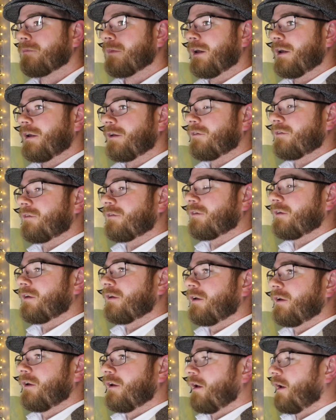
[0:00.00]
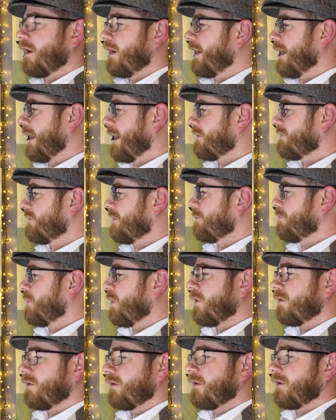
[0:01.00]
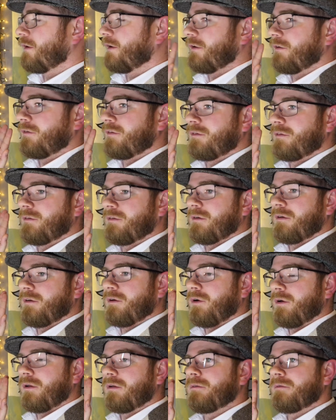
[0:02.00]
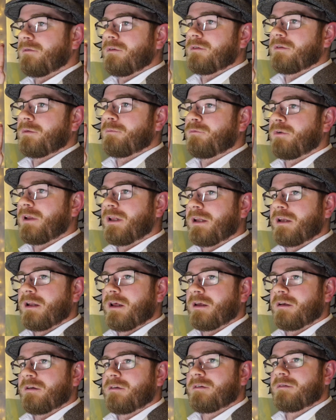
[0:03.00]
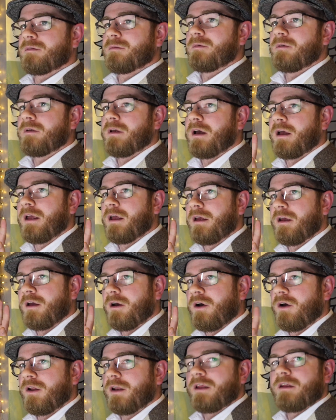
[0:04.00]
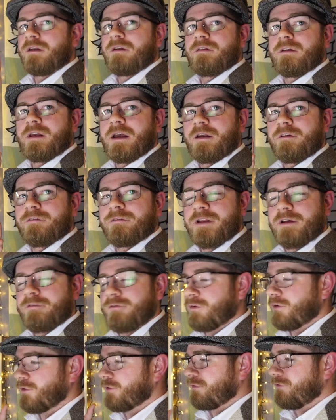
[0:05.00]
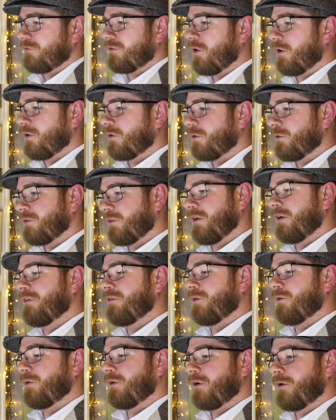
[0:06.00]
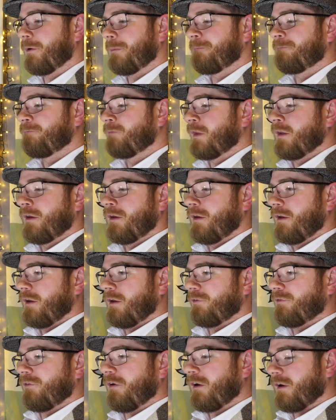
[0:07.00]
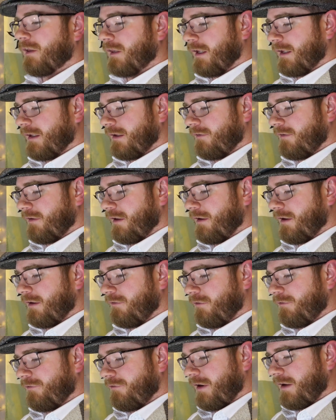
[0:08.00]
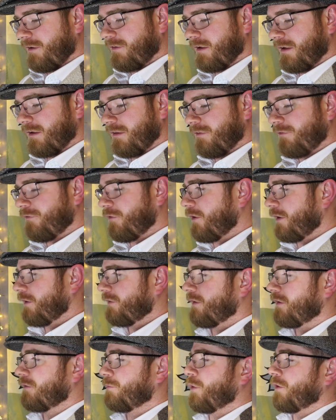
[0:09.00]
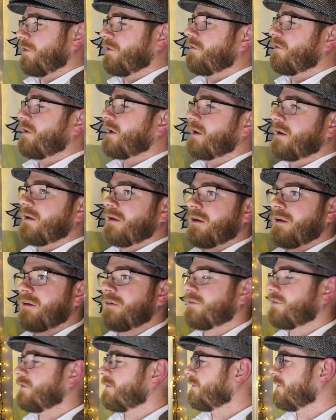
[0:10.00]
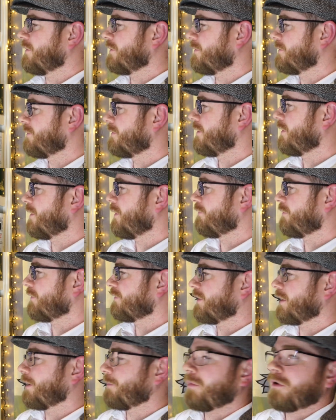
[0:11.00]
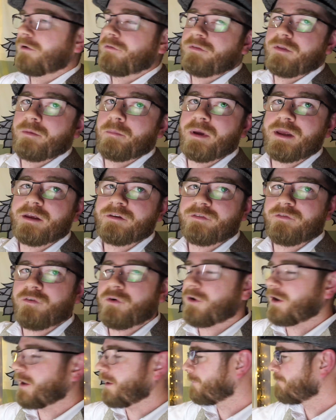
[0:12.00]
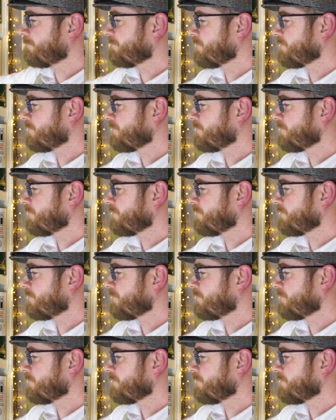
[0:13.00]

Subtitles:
It's an excellent malt. It's got some really nice honeyed kind of flavours, floral stuff going on. It's very light, refreshing. 46.3 is, you know, obviously above the base 40,